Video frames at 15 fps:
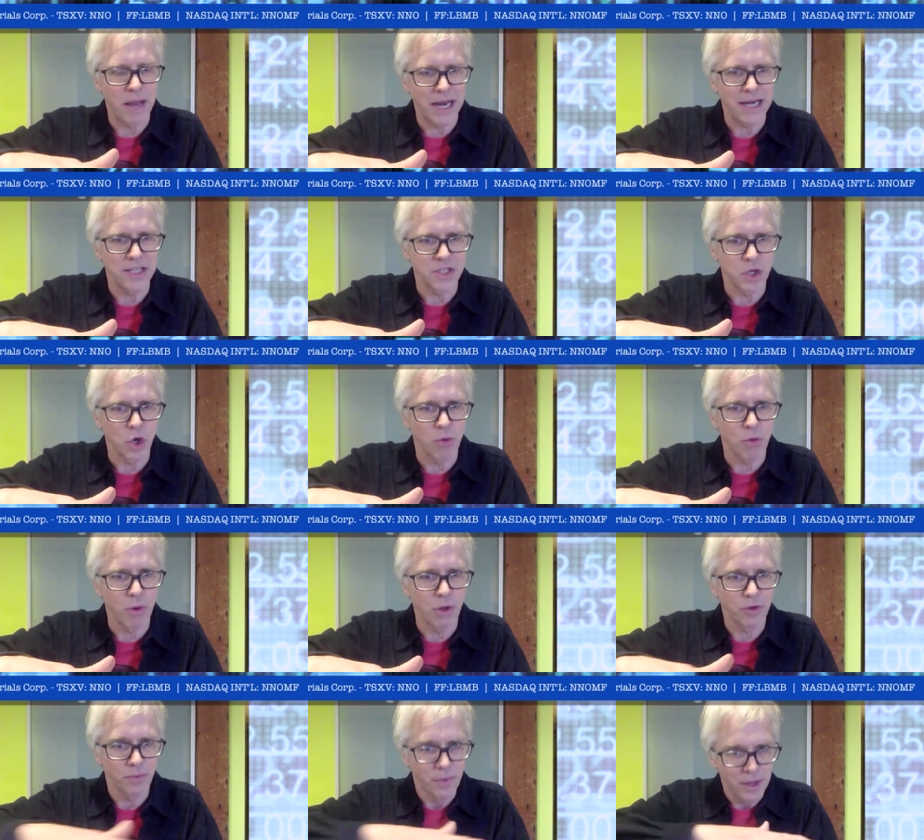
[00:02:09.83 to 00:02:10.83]
manganese, and
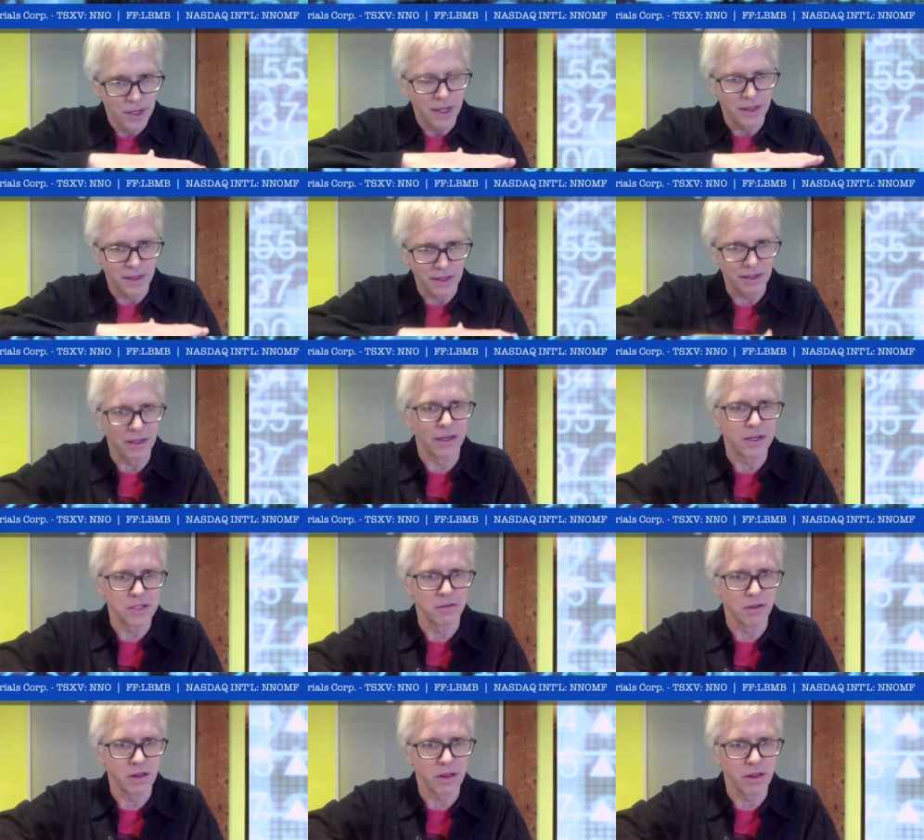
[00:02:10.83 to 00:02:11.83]
cobalt, and then
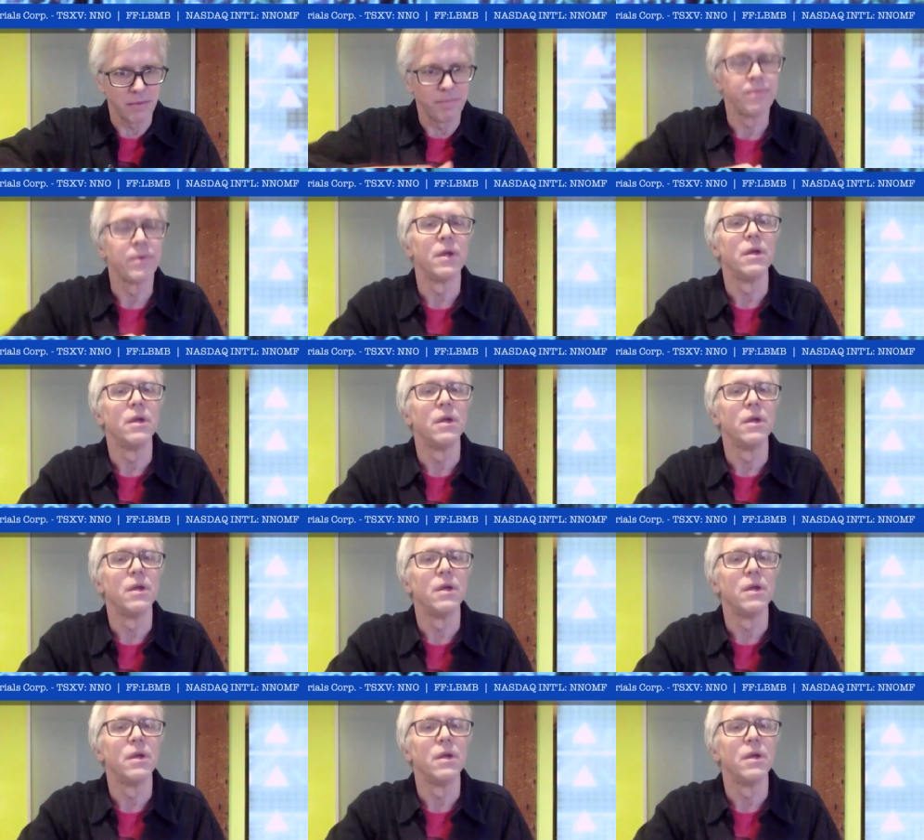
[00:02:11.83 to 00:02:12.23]
layers of lithium